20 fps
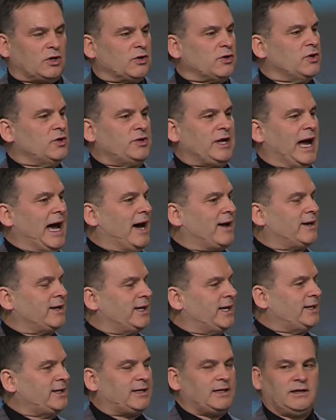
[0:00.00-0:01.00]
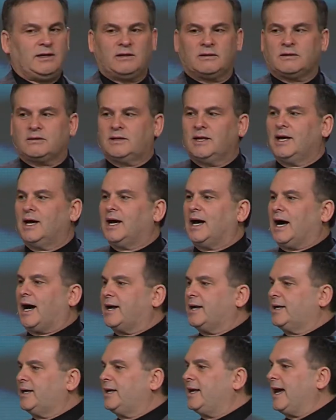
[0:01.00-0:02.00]
learned how to get healed,
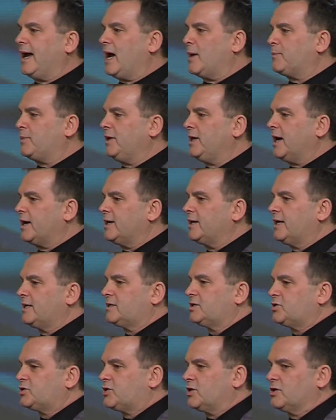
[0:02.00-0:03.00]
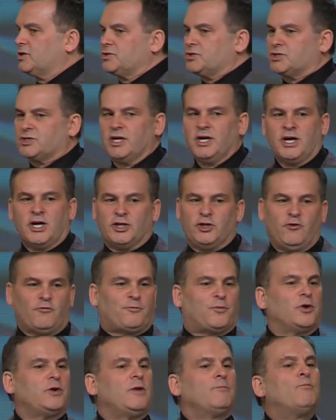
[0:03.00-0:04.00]
how to get happy, how to get to church.
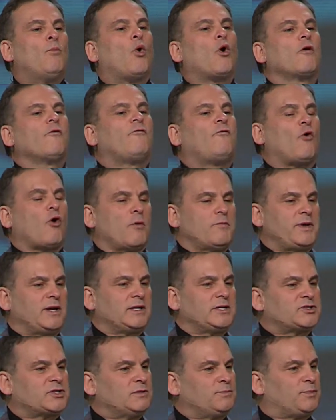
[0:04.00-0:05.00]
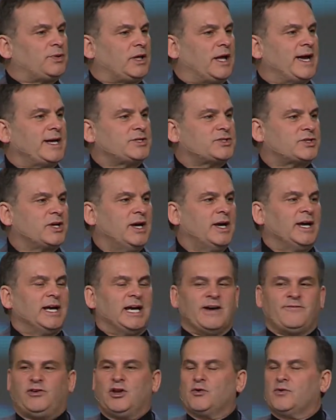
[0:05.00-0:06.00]
You've put more formulas in place.
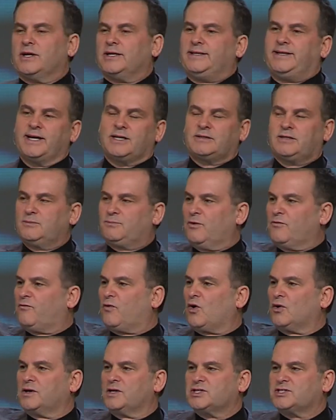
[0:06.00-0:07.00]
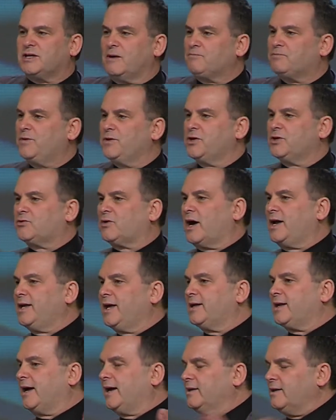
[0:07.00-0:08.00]
If you're addicted before to something, you try to
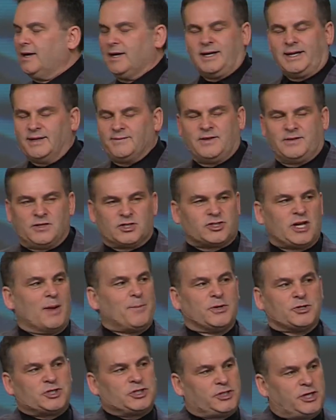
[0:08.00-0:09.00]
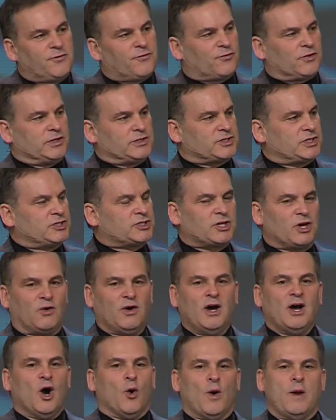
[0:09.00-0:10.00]
get on it. There's not much difference. And
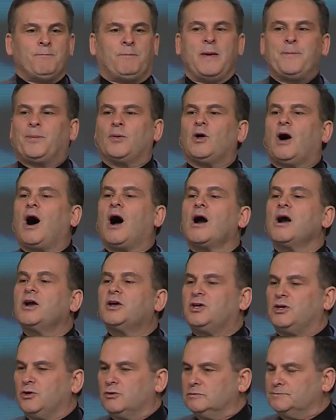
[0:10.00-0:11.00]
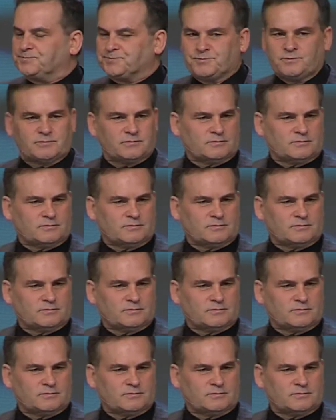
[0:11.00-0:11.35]
so when people argue,